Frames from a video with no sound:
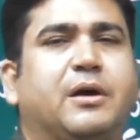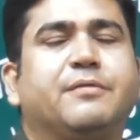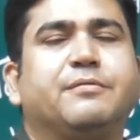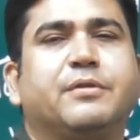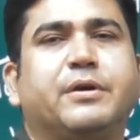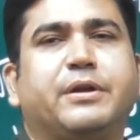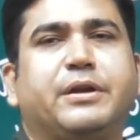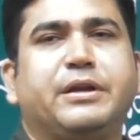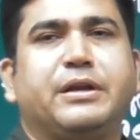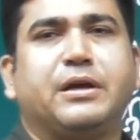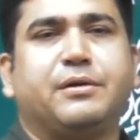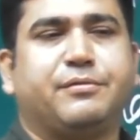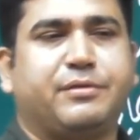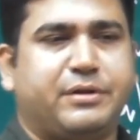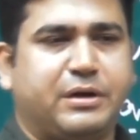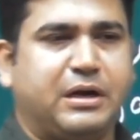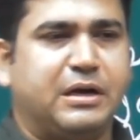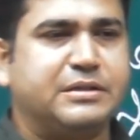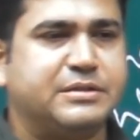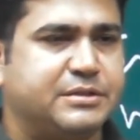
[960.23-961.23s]
in
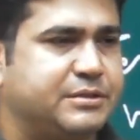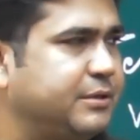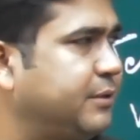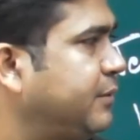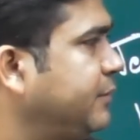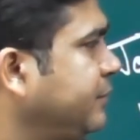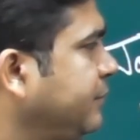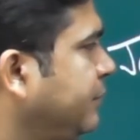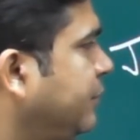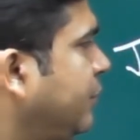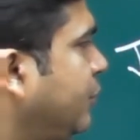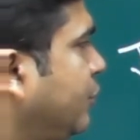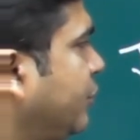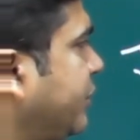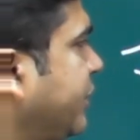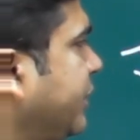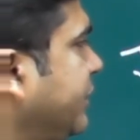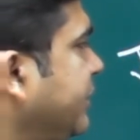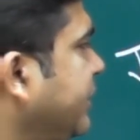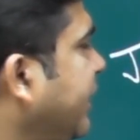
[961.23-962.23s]
our answer,
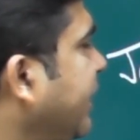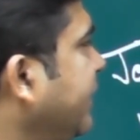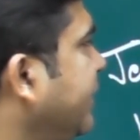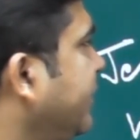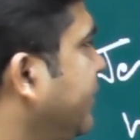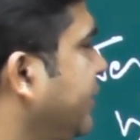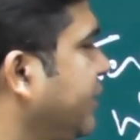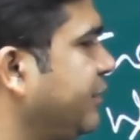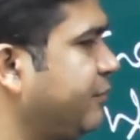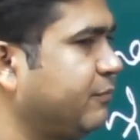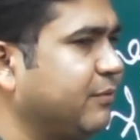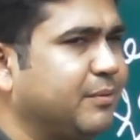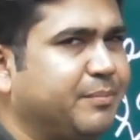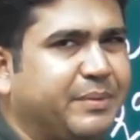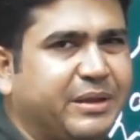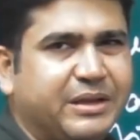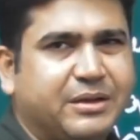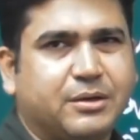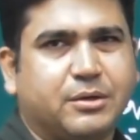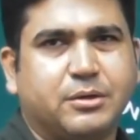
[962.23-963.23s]
okay, then it will
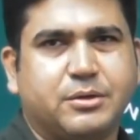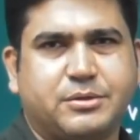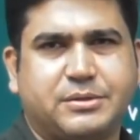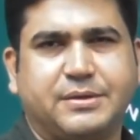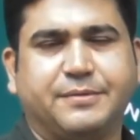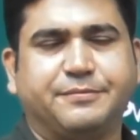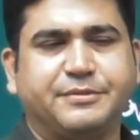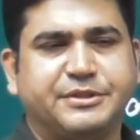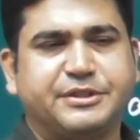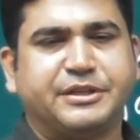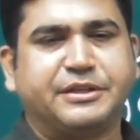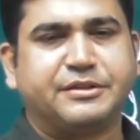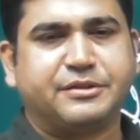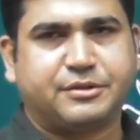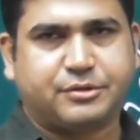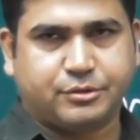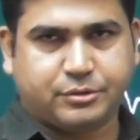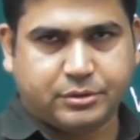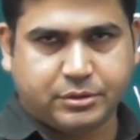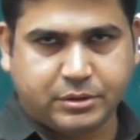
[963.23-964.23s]
make a sufficient
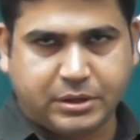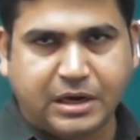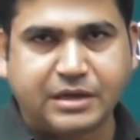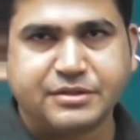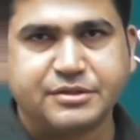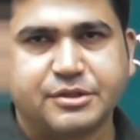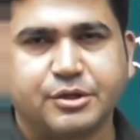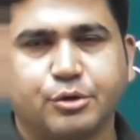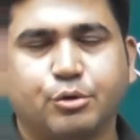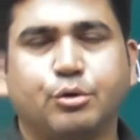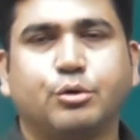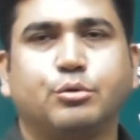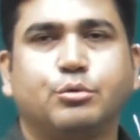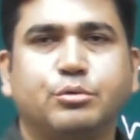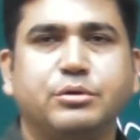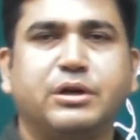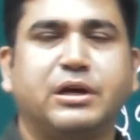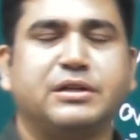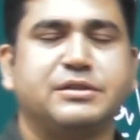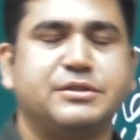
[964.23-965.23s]
answer or
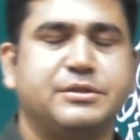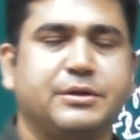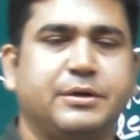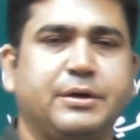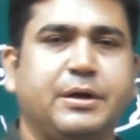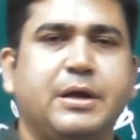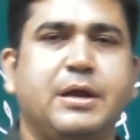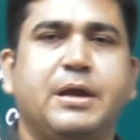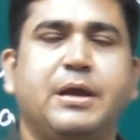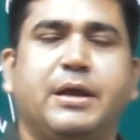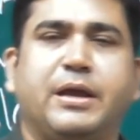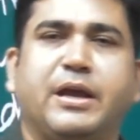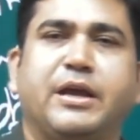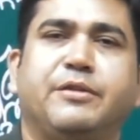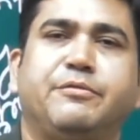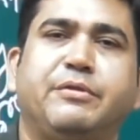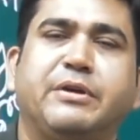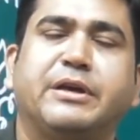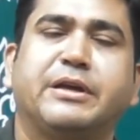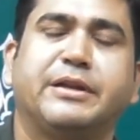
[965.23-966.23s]
good answer, and
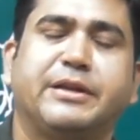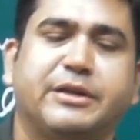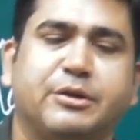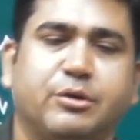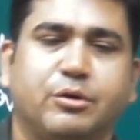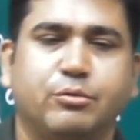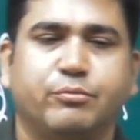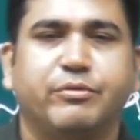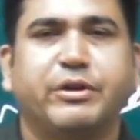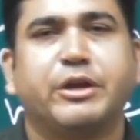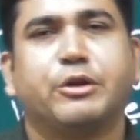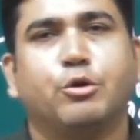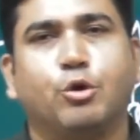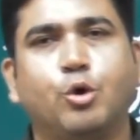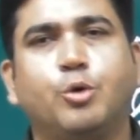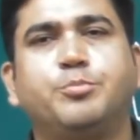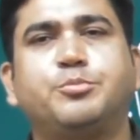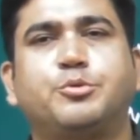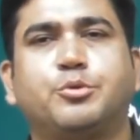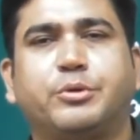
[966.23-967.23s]
we can
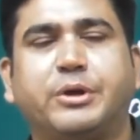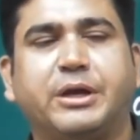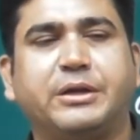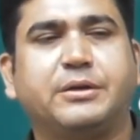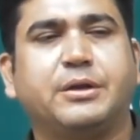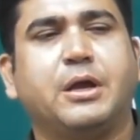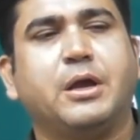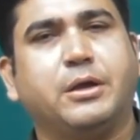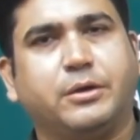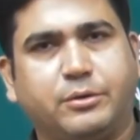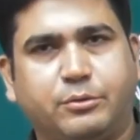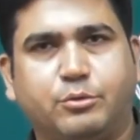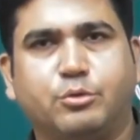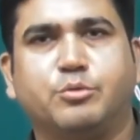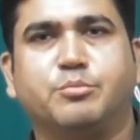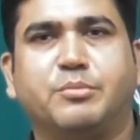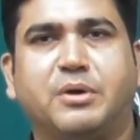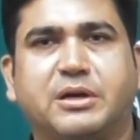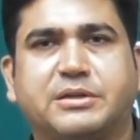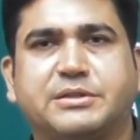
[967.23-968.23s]
hope to get good
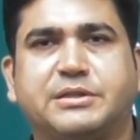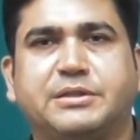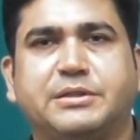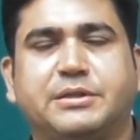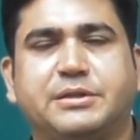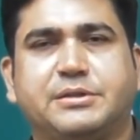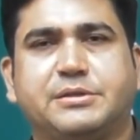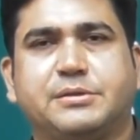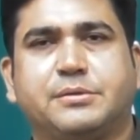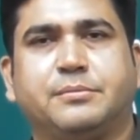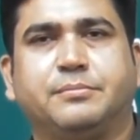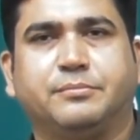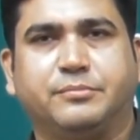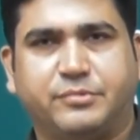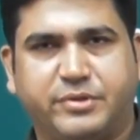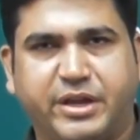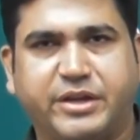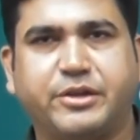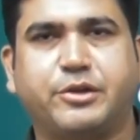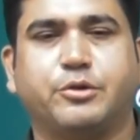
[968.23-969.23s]
marks in this.
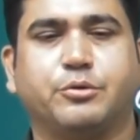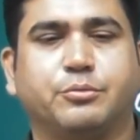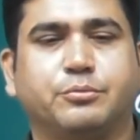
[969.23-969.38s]
Thank you.